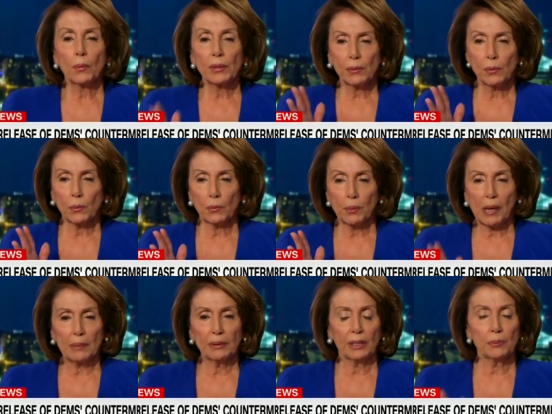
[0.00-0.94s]
The
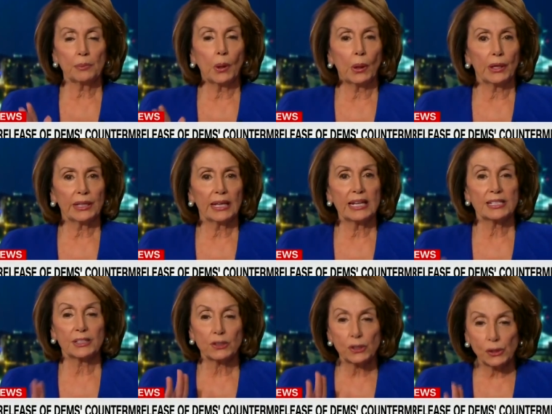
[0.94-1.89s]
Republican Party
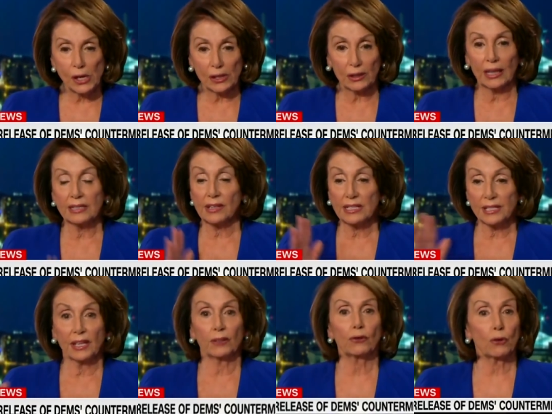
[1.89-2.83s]
has, as I
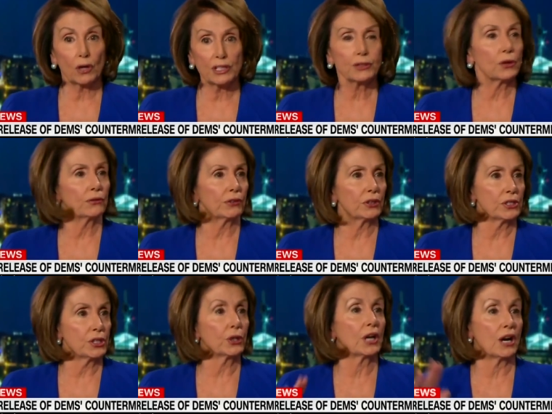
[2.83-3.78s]
said, crossed
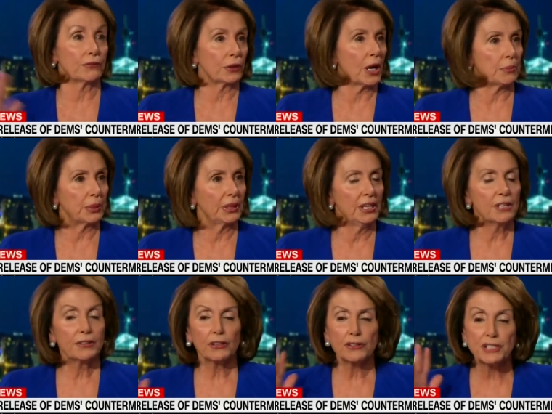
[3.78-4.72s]
over to cover up.
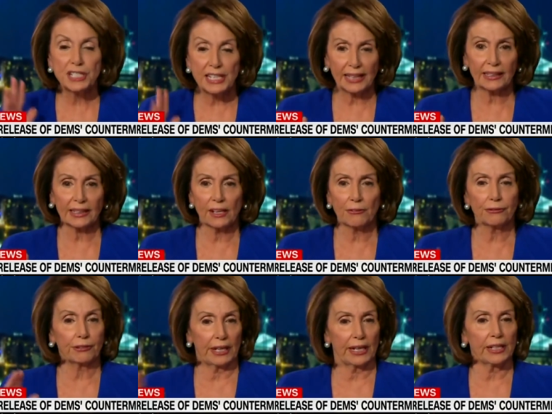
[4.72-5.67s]
They're deadly
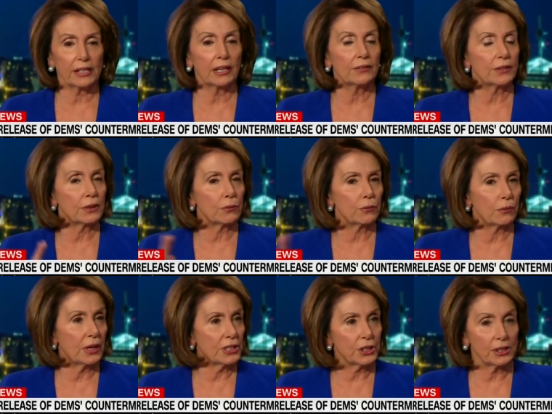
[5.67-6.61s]
afraid of the
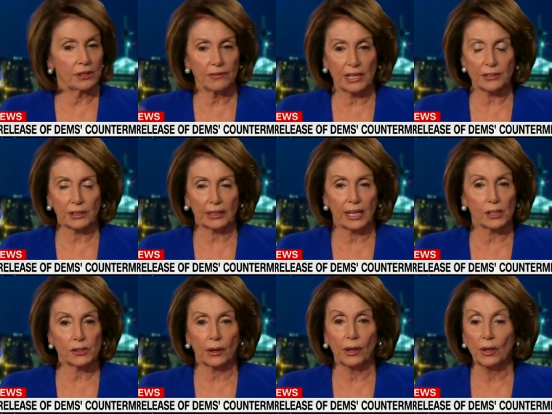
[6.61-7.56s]
Russia
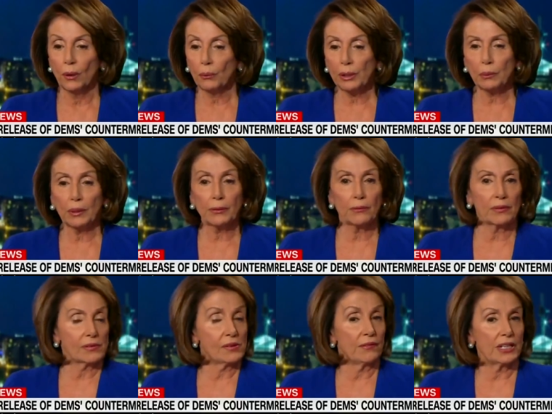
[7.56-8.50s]
investigation. We don't want
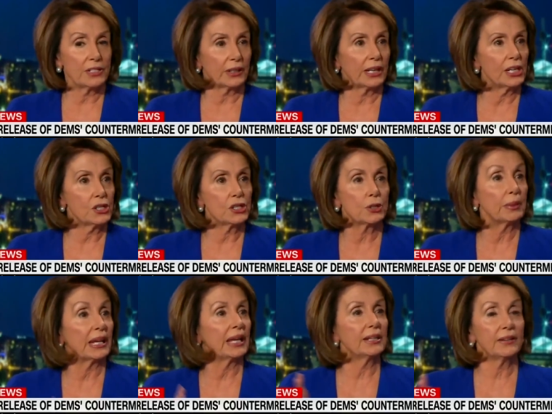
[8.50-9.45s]
the investigation
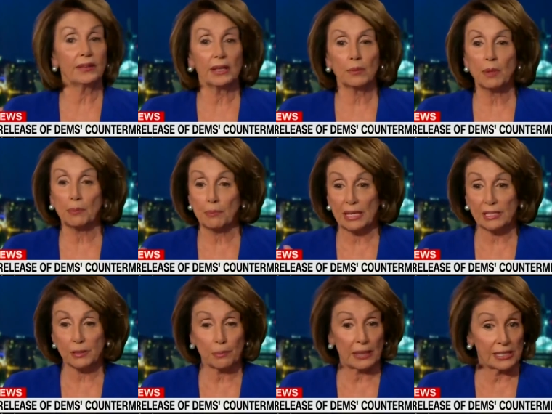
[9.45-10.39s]
to be anything but
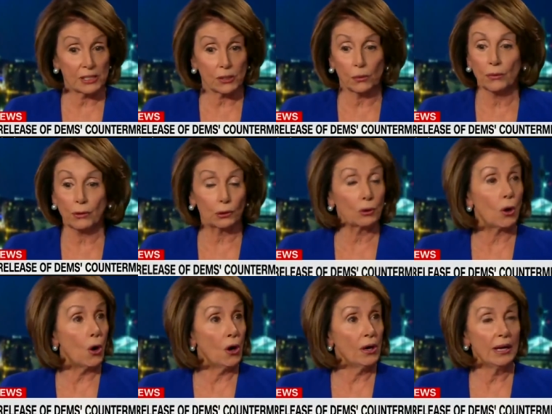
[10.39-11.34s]
based on the
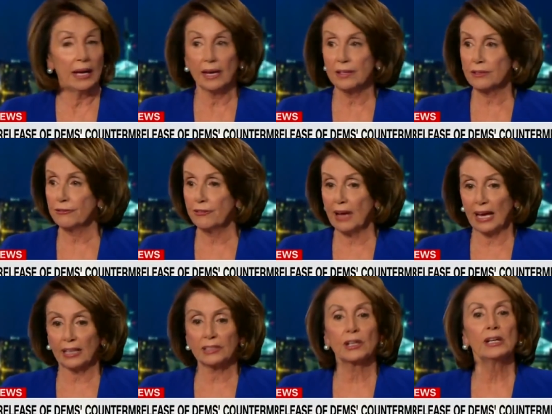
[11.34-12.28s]
law and the
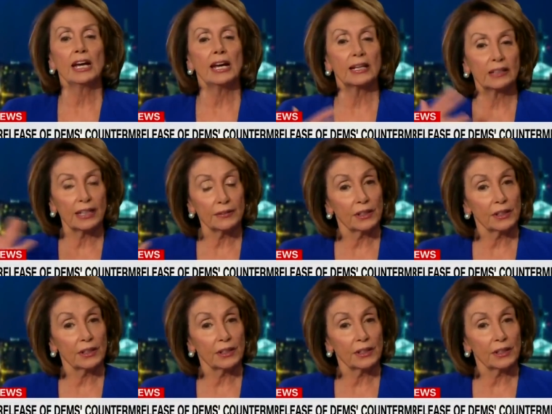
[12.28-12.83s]
facts and